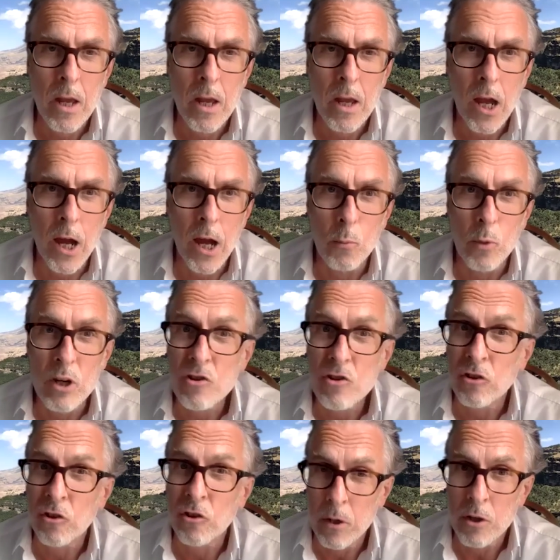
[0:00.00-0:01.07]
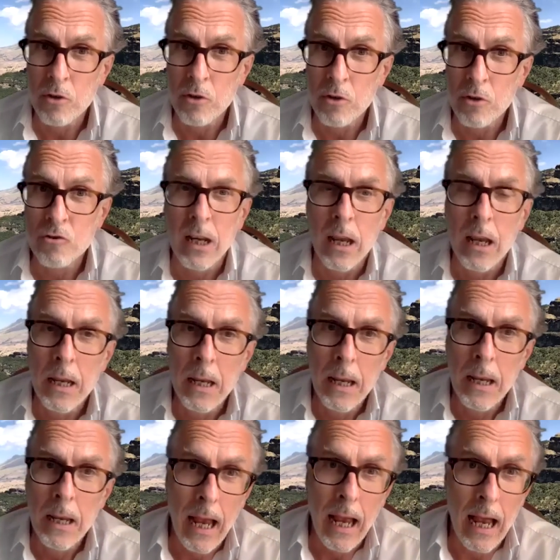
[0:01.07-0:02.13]
which is emerging
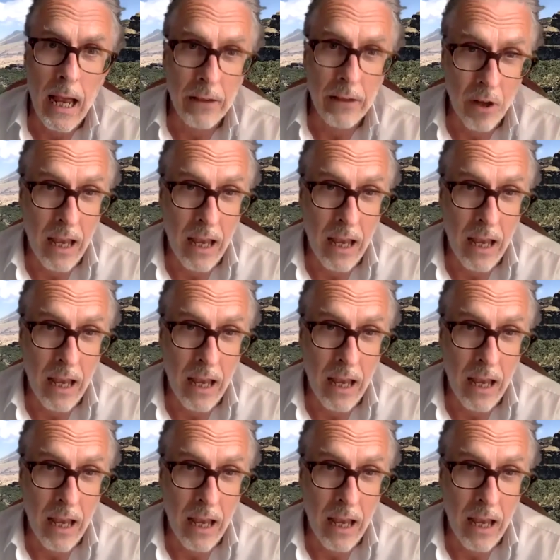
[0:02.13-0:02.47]
as